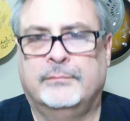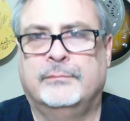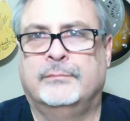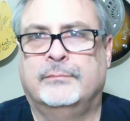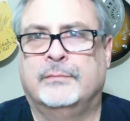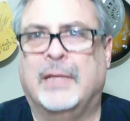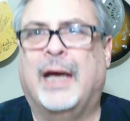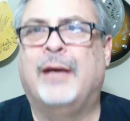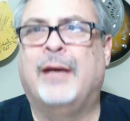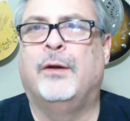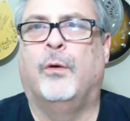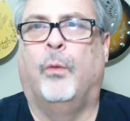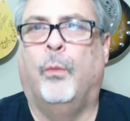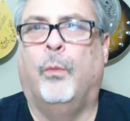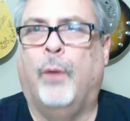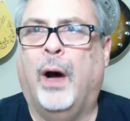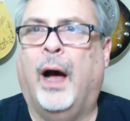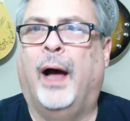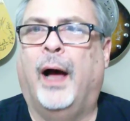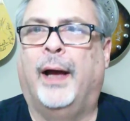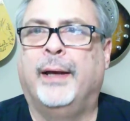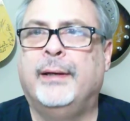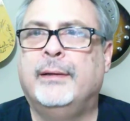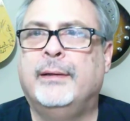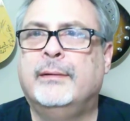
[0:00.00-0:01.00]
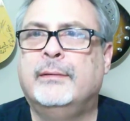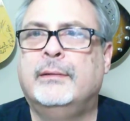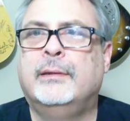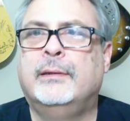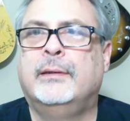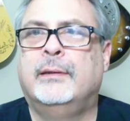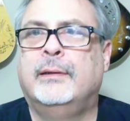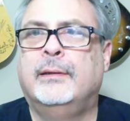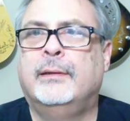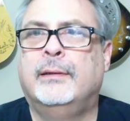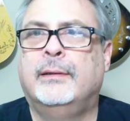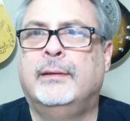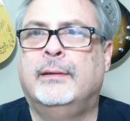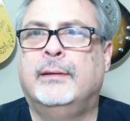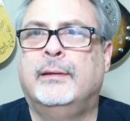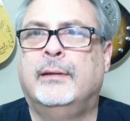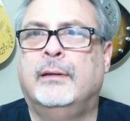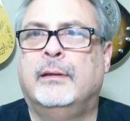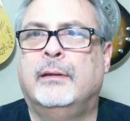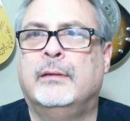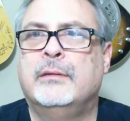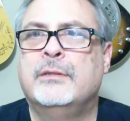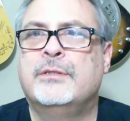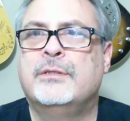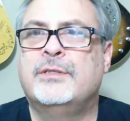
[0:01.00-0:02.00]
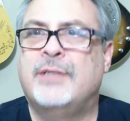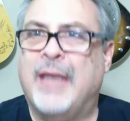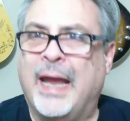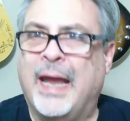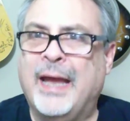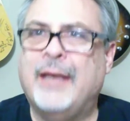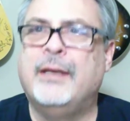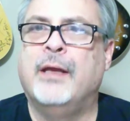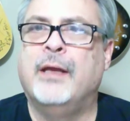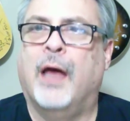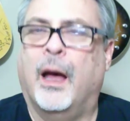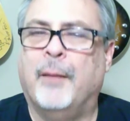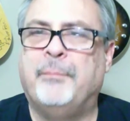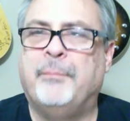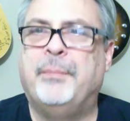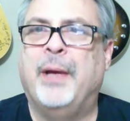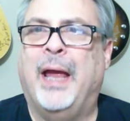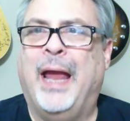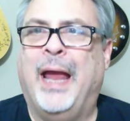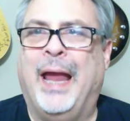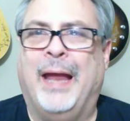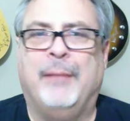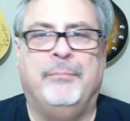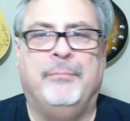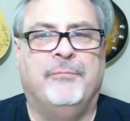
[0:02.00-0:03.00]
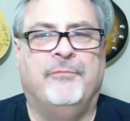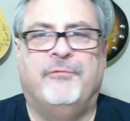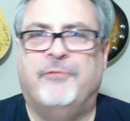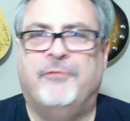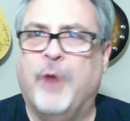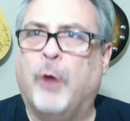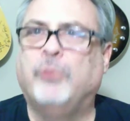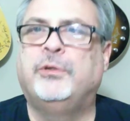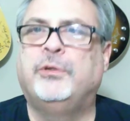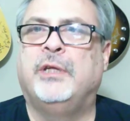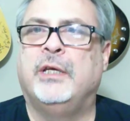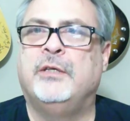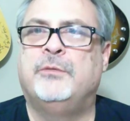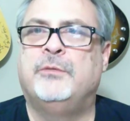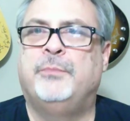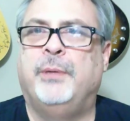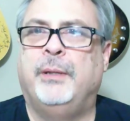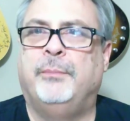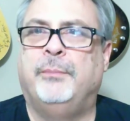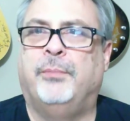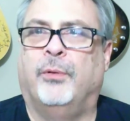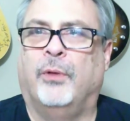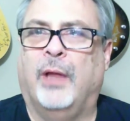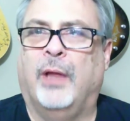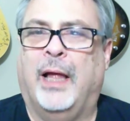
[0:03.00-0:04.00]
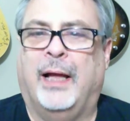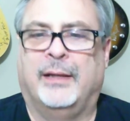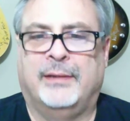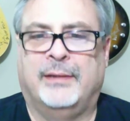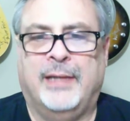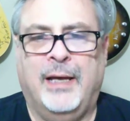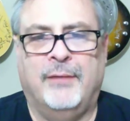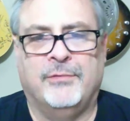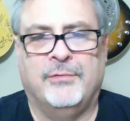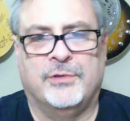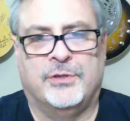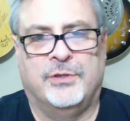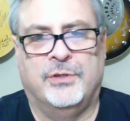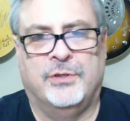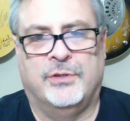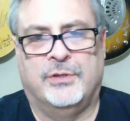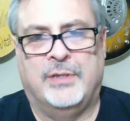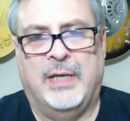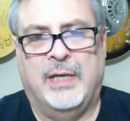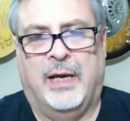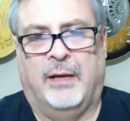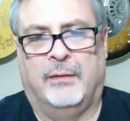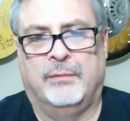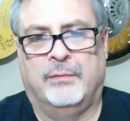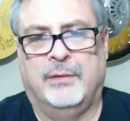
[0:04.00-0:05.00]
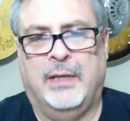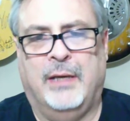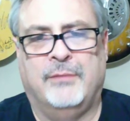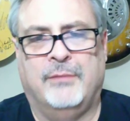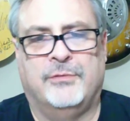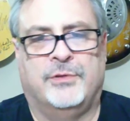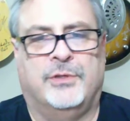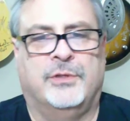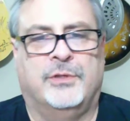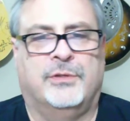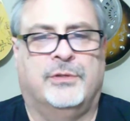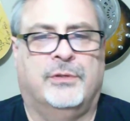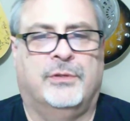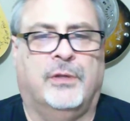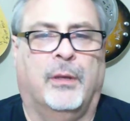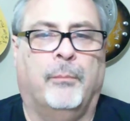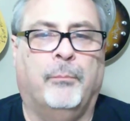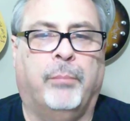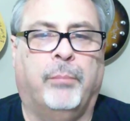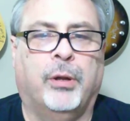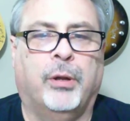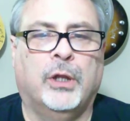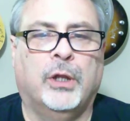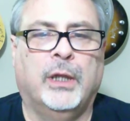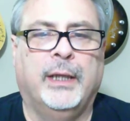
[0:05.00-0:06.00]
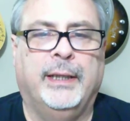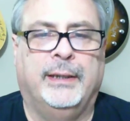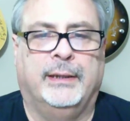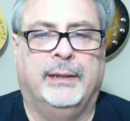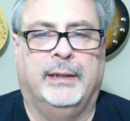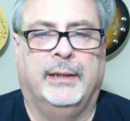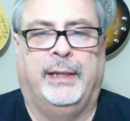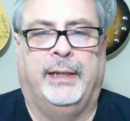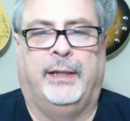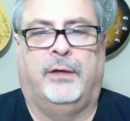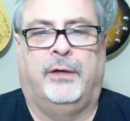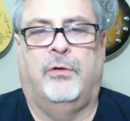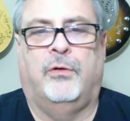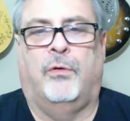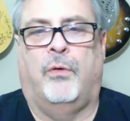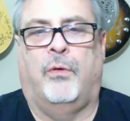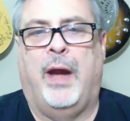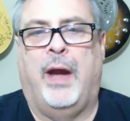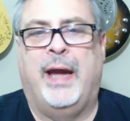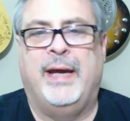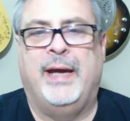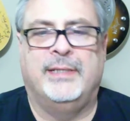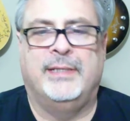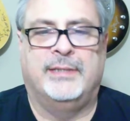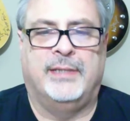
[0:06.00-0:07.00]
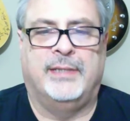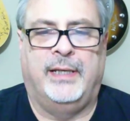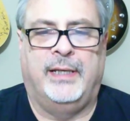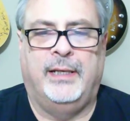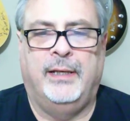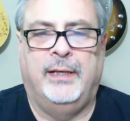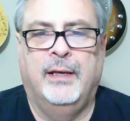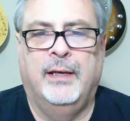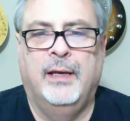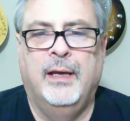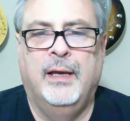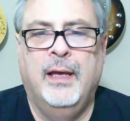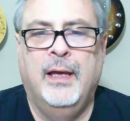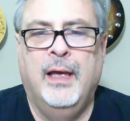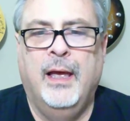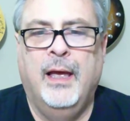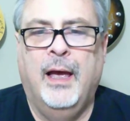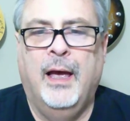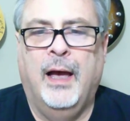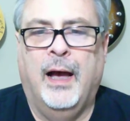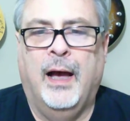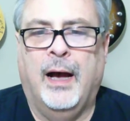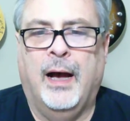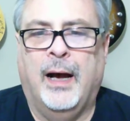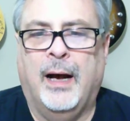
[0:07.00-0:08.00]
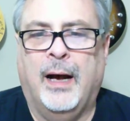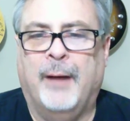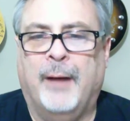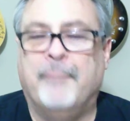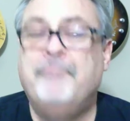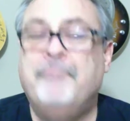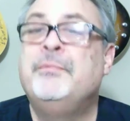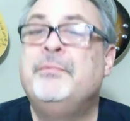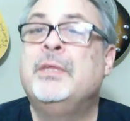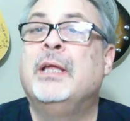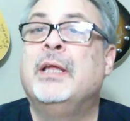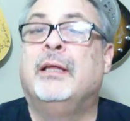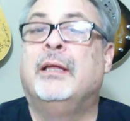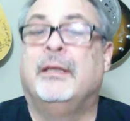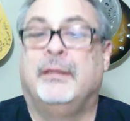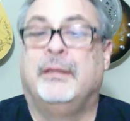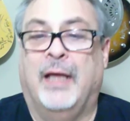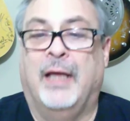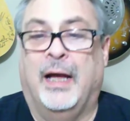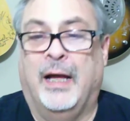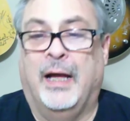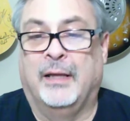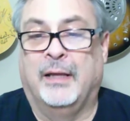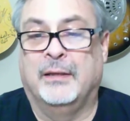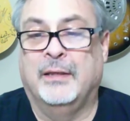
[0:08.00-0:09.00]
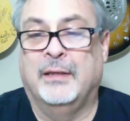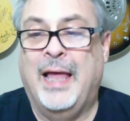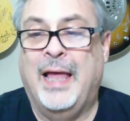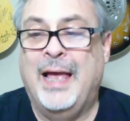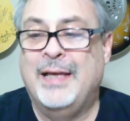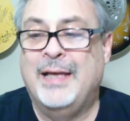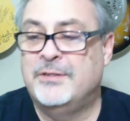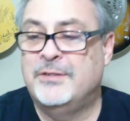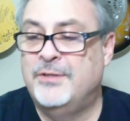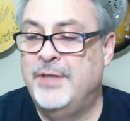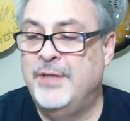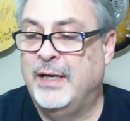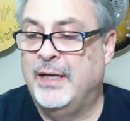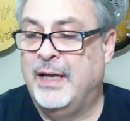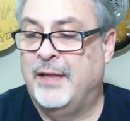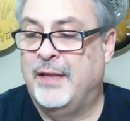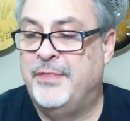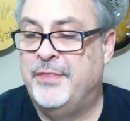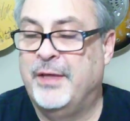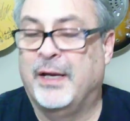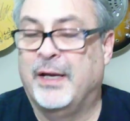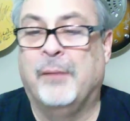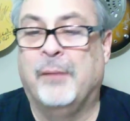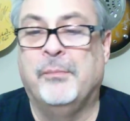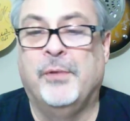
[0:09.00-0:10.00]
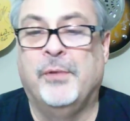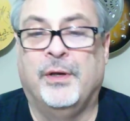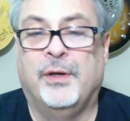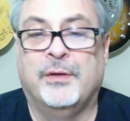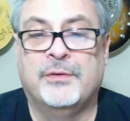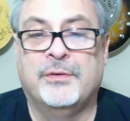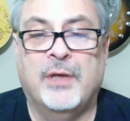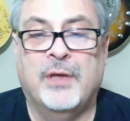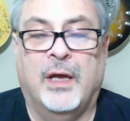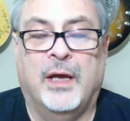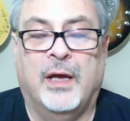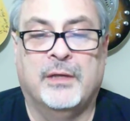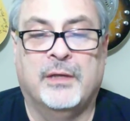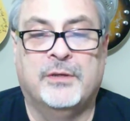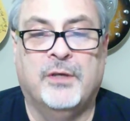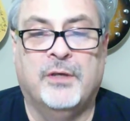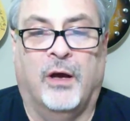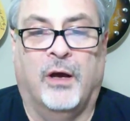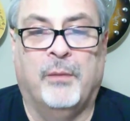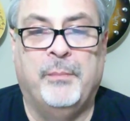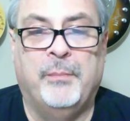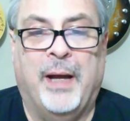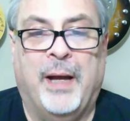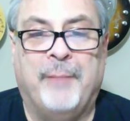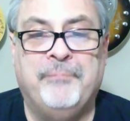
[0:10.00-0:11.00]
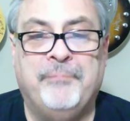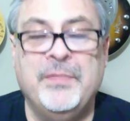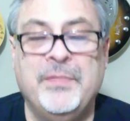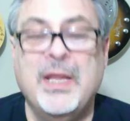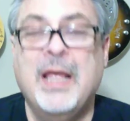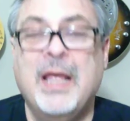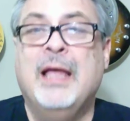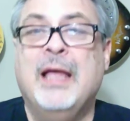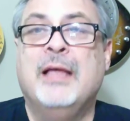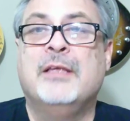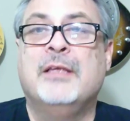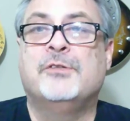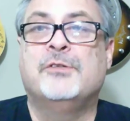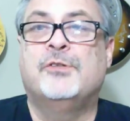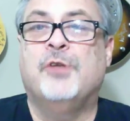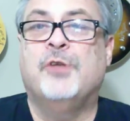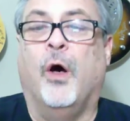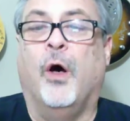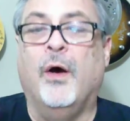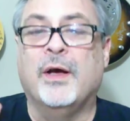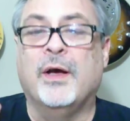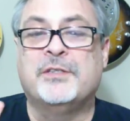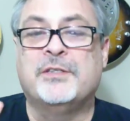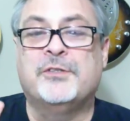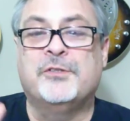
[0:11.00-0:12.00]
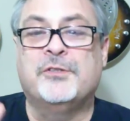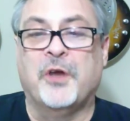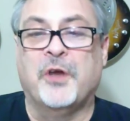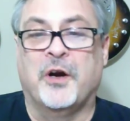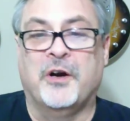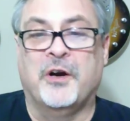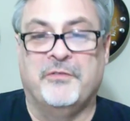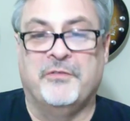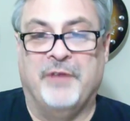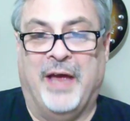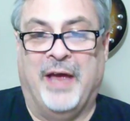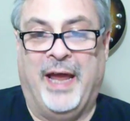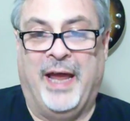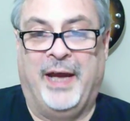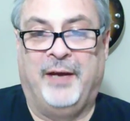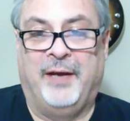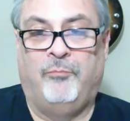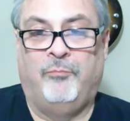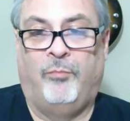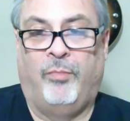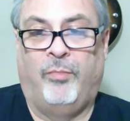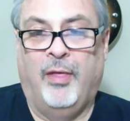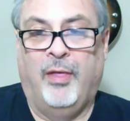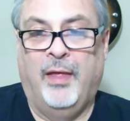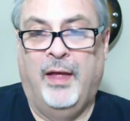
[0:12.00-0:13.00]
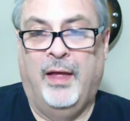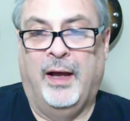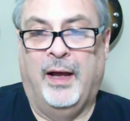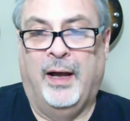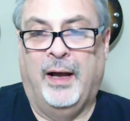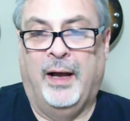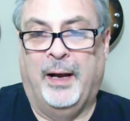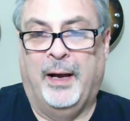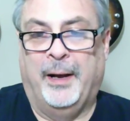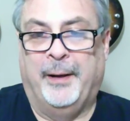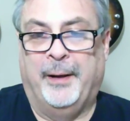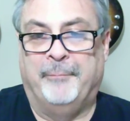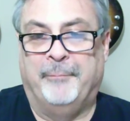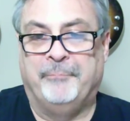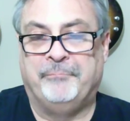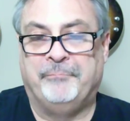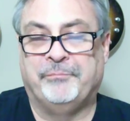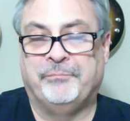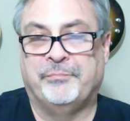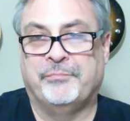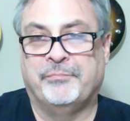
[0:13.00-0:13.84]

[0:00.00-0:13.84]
I know why. Stand up and vote these people out. That was just completely crazy. Last thing I think I'm going to talk about. Saw a survey, and